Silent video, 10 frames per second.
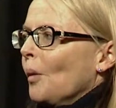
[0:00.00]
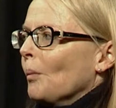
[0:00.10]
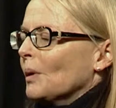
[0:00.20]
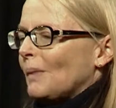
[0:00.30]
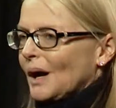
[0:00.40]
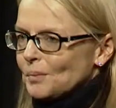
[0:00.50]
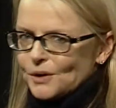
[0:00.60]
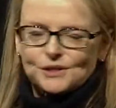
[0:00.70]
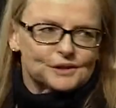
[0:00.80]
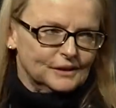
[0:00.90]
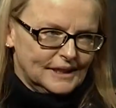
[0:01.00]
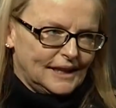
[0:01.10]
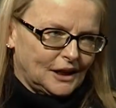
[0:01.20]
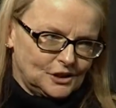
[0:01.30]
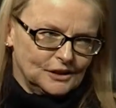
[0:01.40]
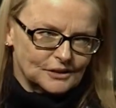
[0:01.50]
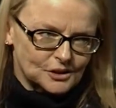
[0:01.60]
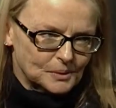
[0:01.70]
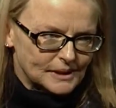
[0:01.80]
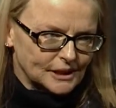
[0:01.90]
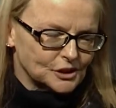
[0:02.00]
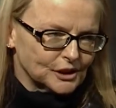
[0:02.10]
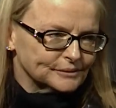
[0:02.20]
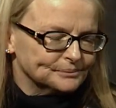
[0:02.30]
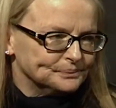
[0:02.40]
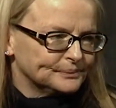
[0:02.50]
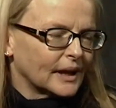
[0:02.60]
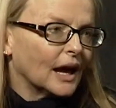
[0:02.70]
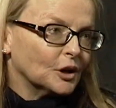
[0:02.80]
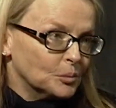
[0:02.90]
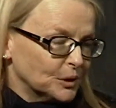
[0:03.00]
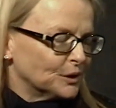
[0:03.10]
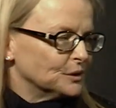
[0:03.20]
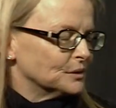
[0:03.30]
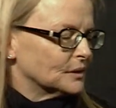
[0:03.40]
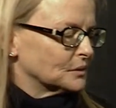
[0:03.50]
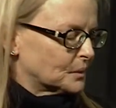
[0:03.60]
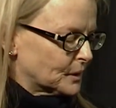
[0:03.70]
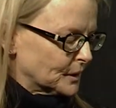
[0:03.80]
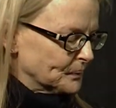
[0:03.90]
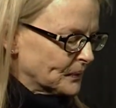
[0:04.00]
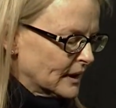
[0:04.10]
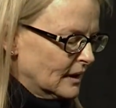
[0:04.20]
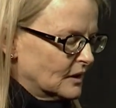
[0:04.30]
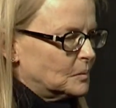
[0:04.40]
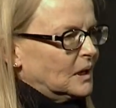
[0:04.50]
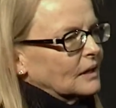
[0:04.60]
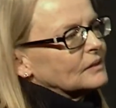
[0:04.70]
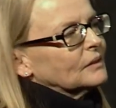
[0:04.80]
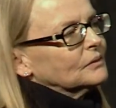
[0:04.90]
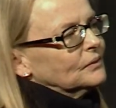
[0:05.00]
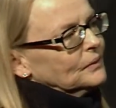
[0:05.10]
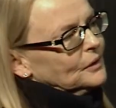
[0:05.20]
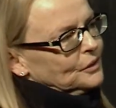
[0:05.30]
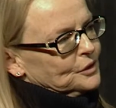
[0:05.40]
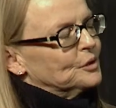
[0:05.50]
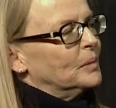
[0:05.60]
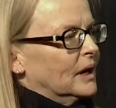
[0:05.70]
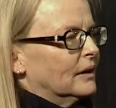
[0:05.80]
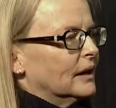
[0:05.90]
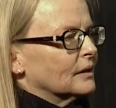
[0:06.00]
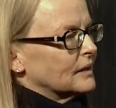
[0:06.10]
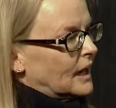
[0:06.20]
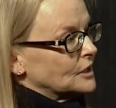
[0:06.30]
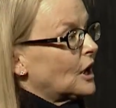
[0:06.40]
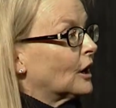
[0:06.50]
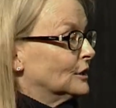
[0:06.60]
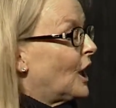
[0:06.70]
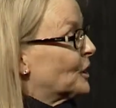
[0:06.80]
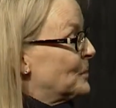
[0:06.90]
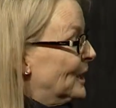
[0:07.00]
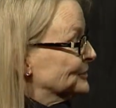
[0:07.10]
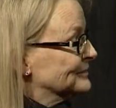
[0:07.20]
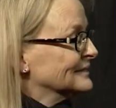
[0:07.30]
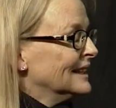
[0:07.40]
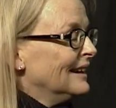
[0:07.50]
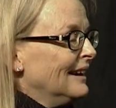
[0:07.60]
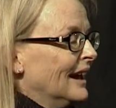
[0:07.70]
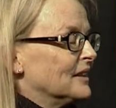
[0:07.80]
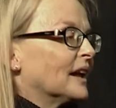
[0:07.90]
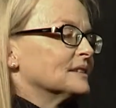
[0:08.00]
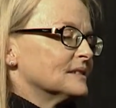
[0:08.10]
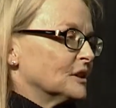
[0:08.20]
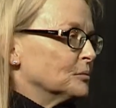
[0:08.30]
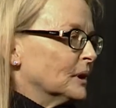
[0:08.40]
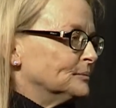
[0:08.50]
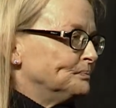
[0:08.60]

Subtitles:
But my personal connection to addiction and opioid use disorder is because of the third barrier that I talk a lot about, and that's stigma.